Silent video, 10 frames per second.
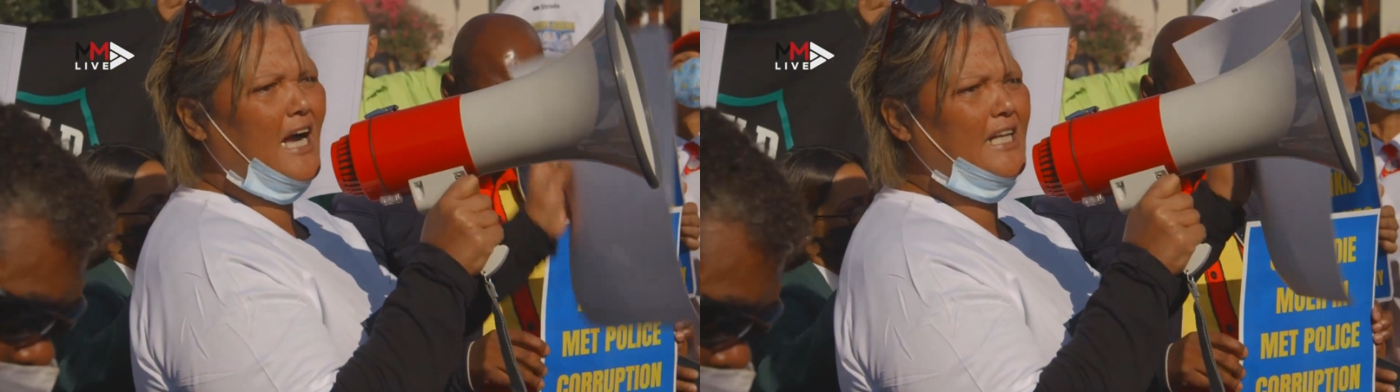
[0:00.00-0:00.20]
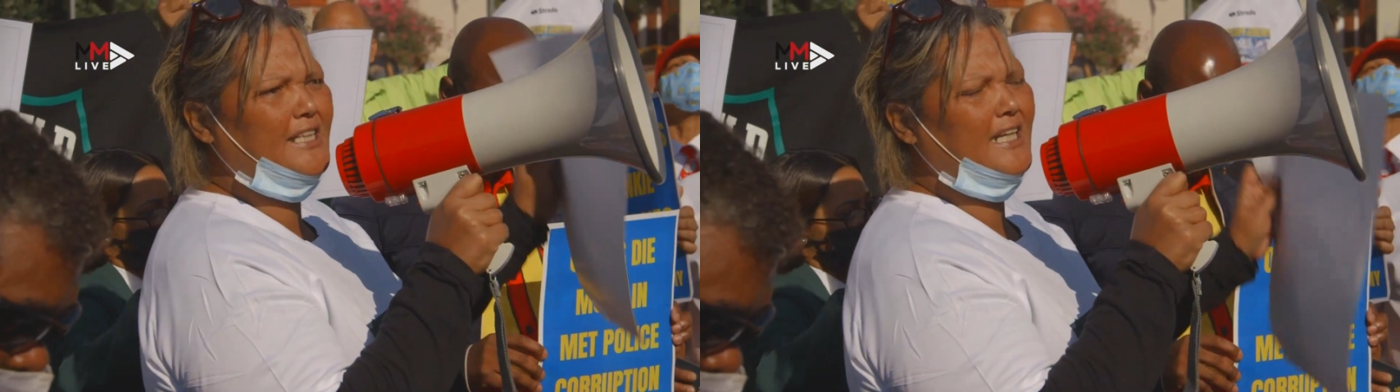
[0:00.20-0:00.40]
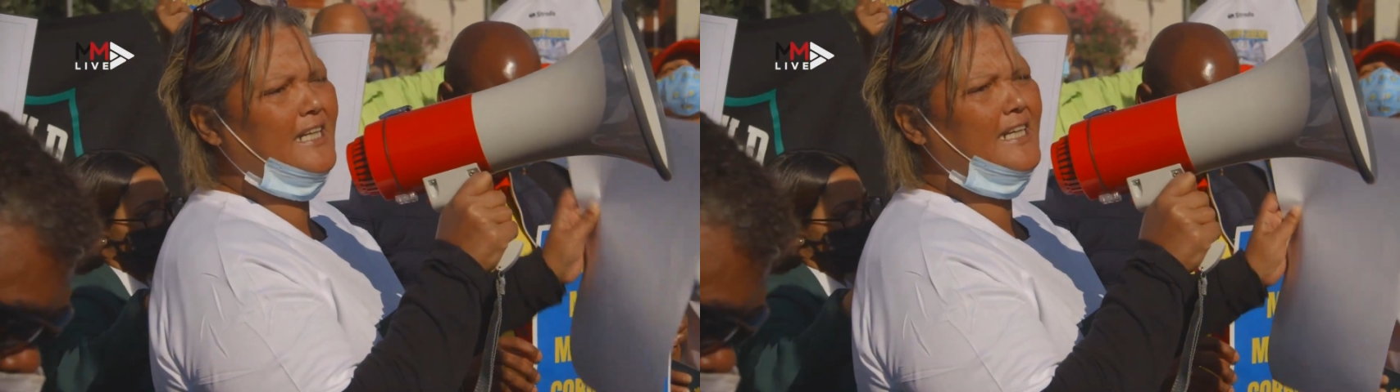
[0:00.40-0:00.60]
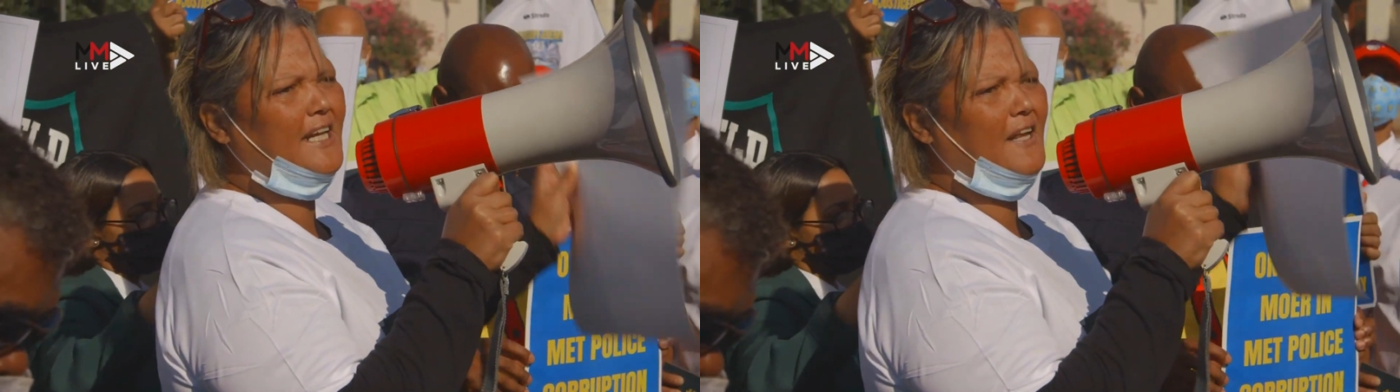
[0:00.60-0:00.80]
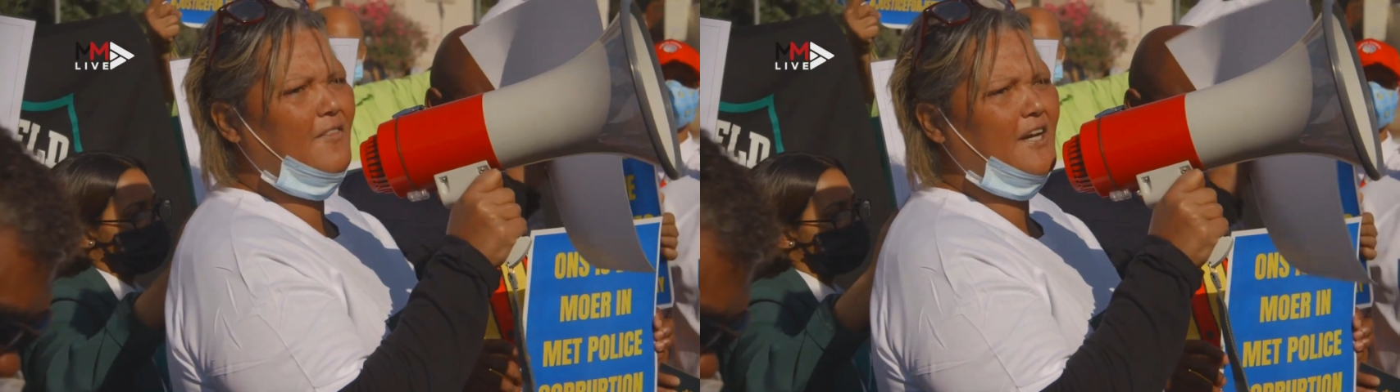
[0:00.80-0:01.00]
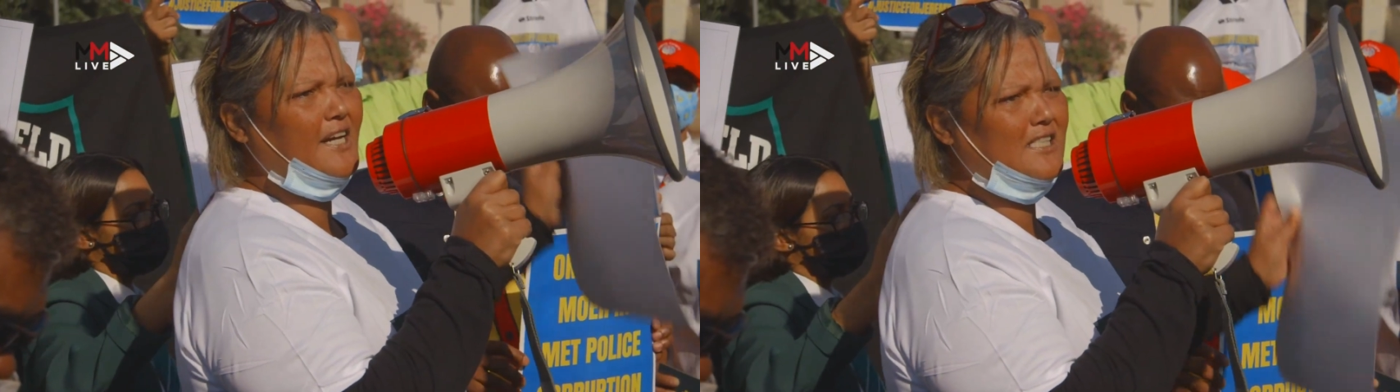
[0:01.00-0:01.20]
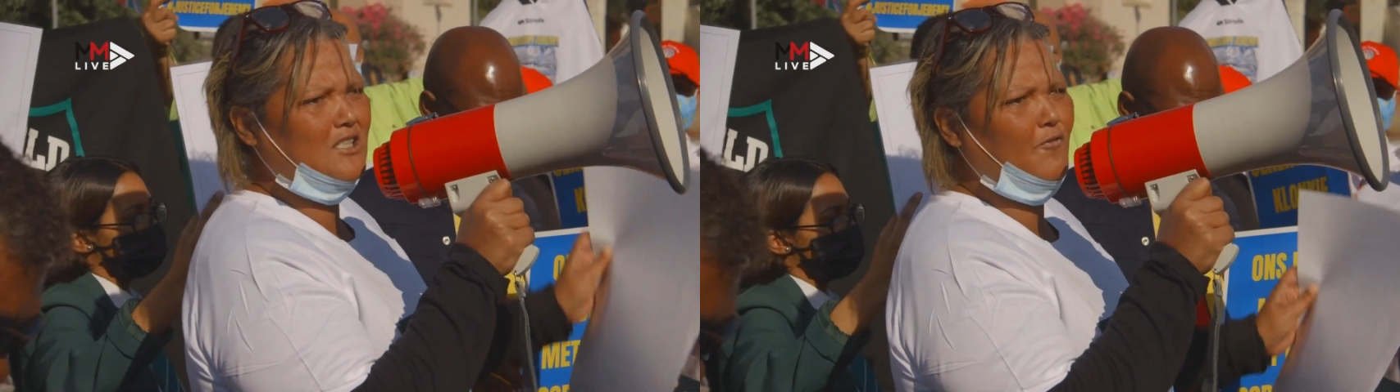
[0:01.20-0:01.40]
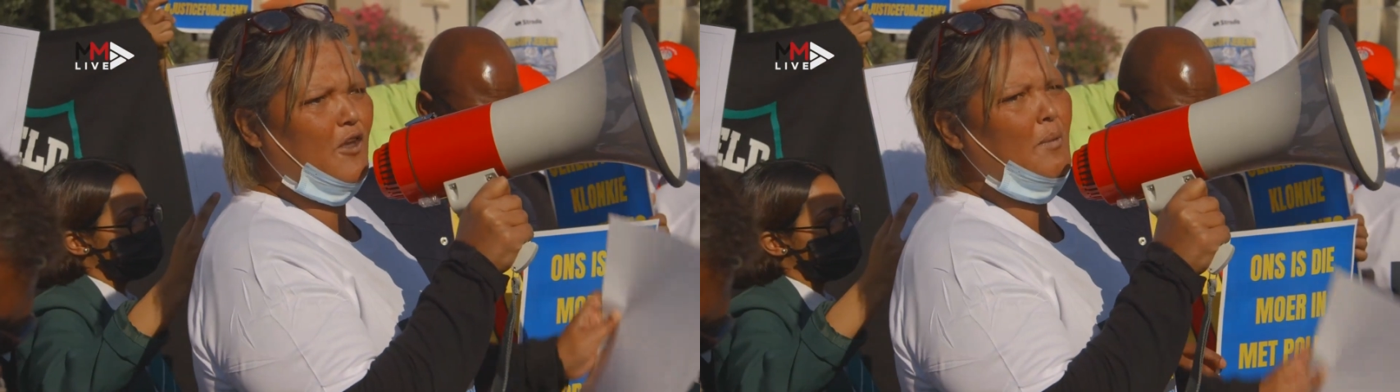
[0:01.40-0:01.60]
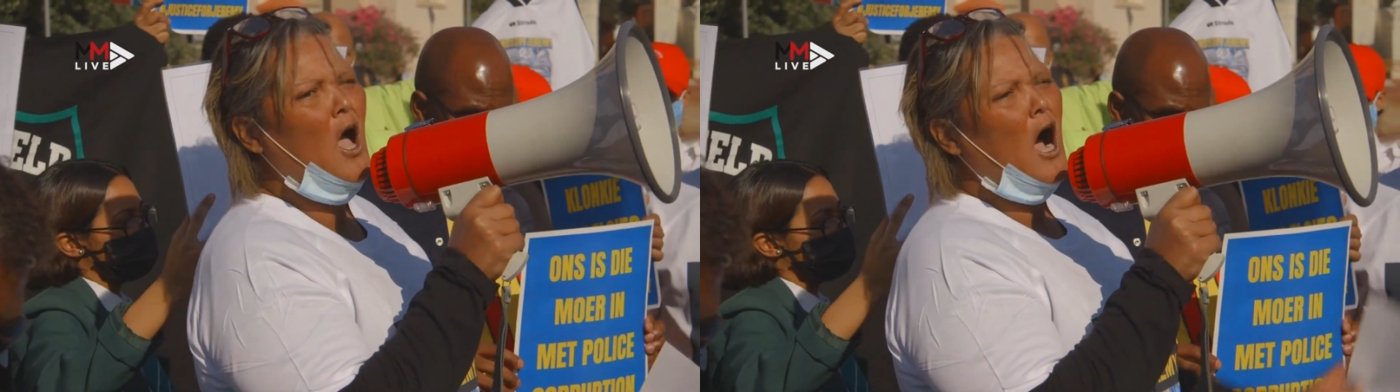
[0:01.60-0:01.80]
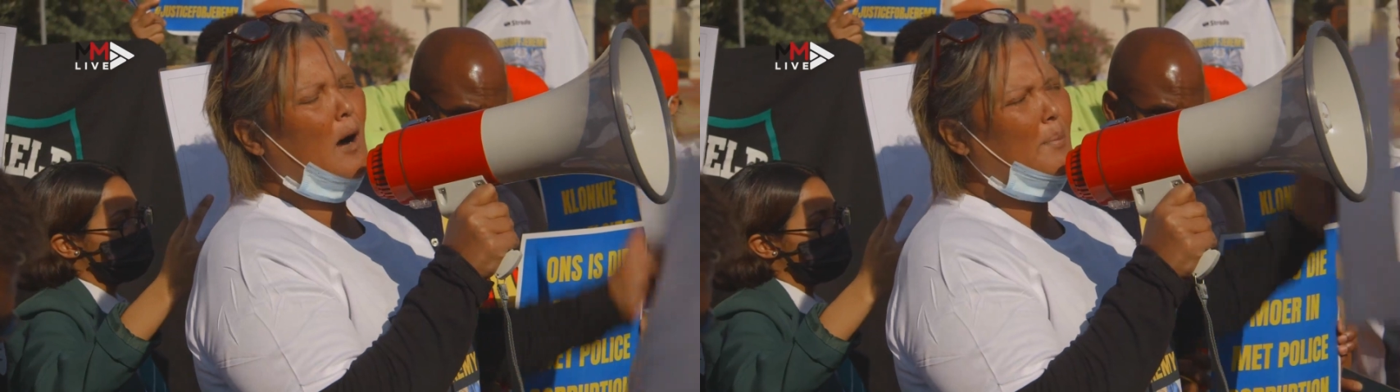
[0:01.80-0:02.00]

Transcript: Andre Lincoln and the rest of them are